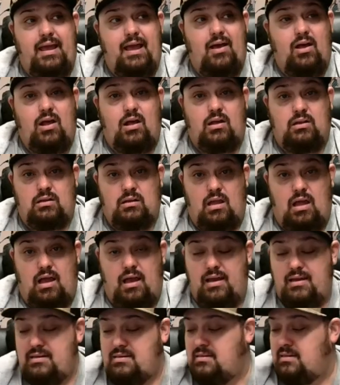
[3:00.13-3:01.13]
out a
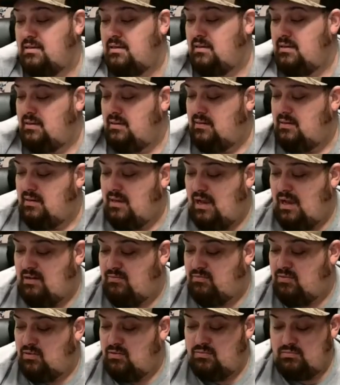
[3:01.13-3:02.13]
lot. I
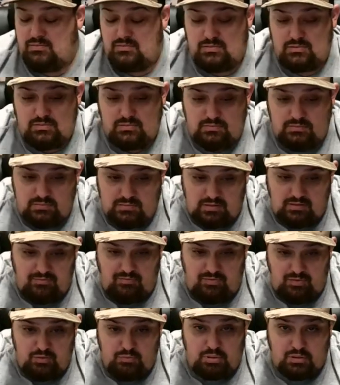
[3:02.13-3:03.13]
wrote a
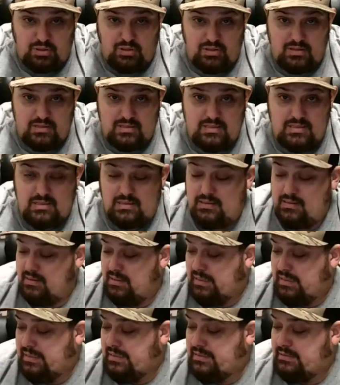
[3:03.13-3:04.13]
few books.
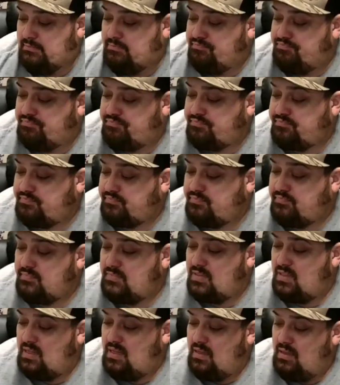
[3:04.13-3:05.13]

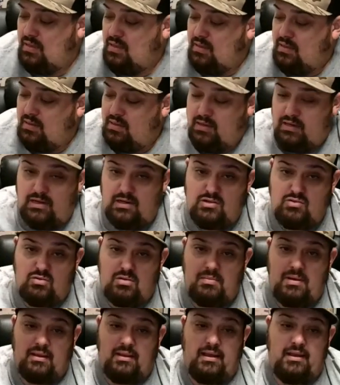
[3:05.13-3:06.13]
Here's one of
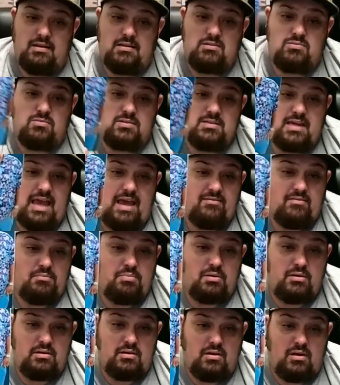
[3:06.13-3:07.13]
my latest ones. I haven't
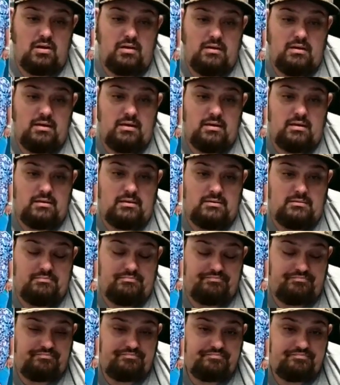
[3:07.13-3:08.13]
put it on